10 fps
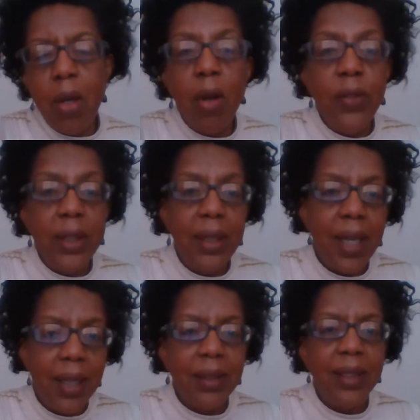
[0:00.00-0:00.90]
obviously,
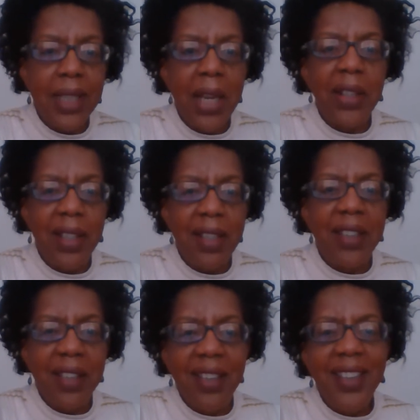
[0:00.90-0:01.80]
as a singing
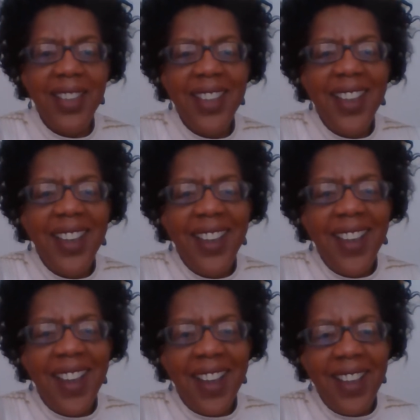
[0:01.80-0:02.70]
teacher,
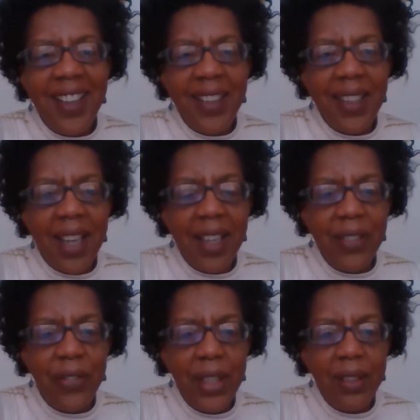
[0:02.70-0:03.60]
I
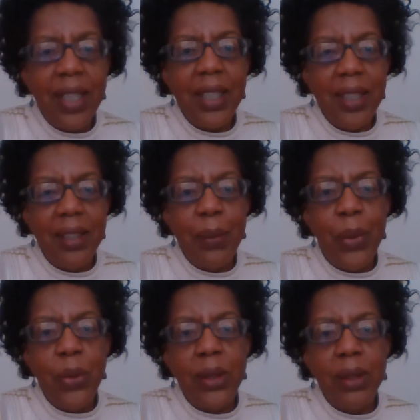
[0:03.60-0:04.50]
feel that it is
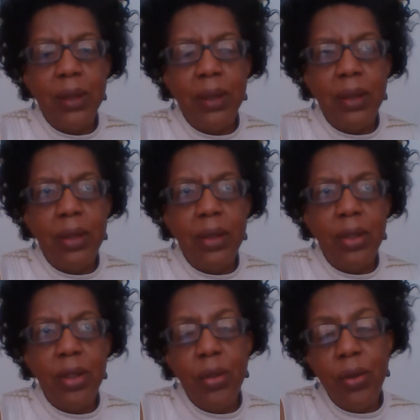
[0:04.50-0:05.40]
important
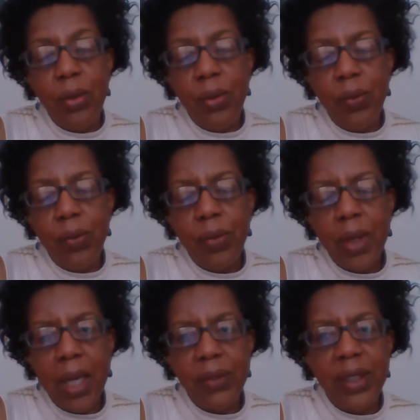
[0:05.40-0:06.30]
to
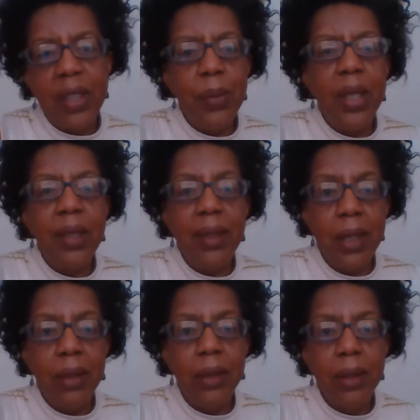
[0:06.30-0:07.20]
have some
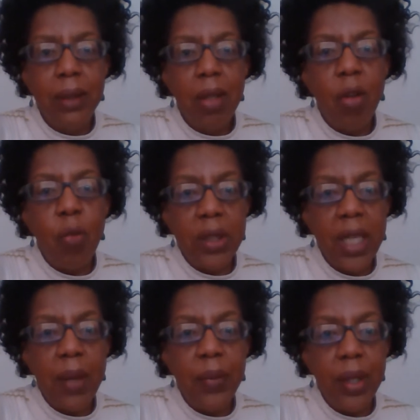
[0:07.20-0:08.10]
idea of what's
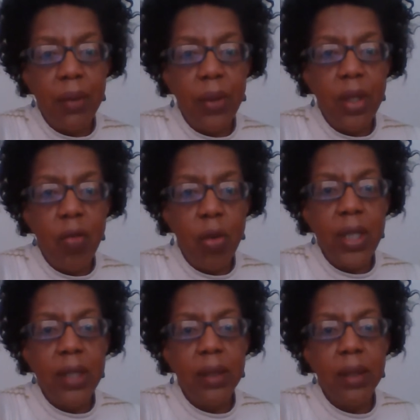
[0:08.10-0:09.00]
happening with your
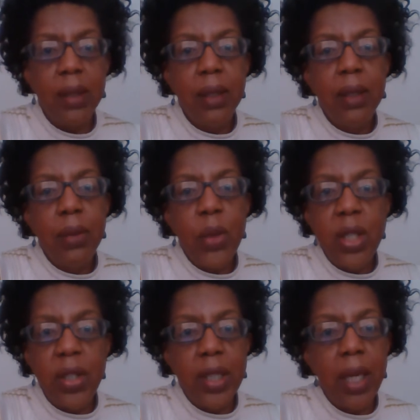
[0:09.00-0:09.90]
voice when
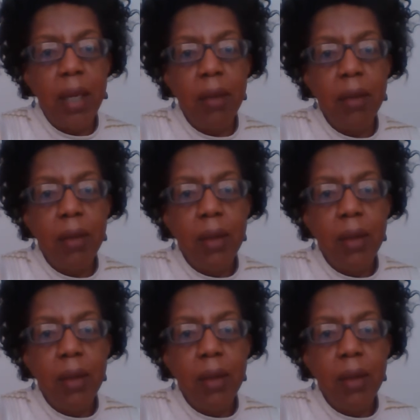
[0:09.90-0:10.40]
you're singing,